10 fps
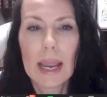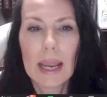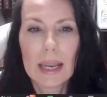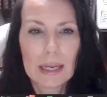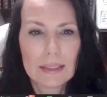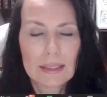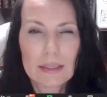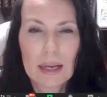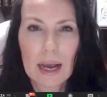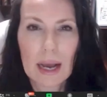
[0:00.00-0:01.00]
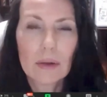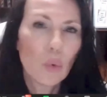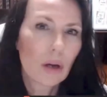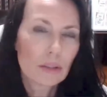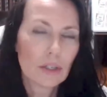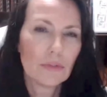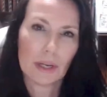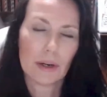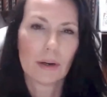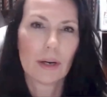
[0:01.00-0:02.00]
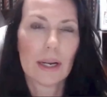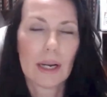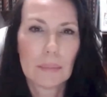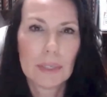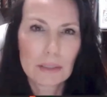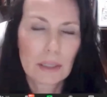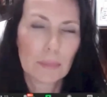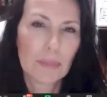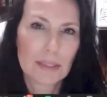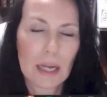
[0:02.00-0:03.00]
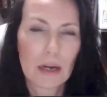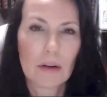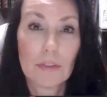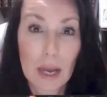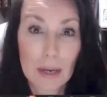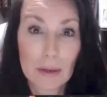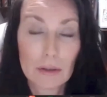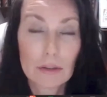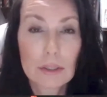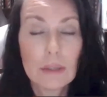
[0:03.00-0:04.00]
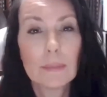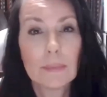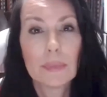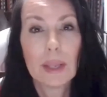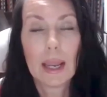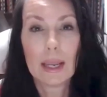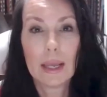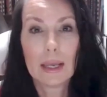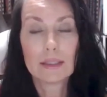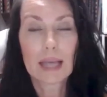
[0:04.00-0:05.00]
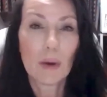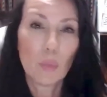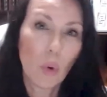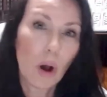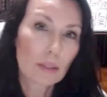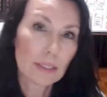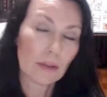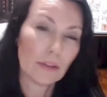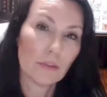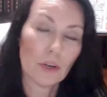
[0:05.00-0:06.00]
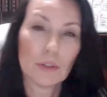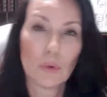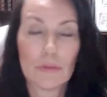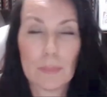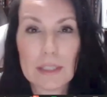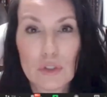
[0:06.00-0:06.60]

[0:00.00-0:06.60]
And I walked over there and I picked up that stack of flyers and I walked out the front door of my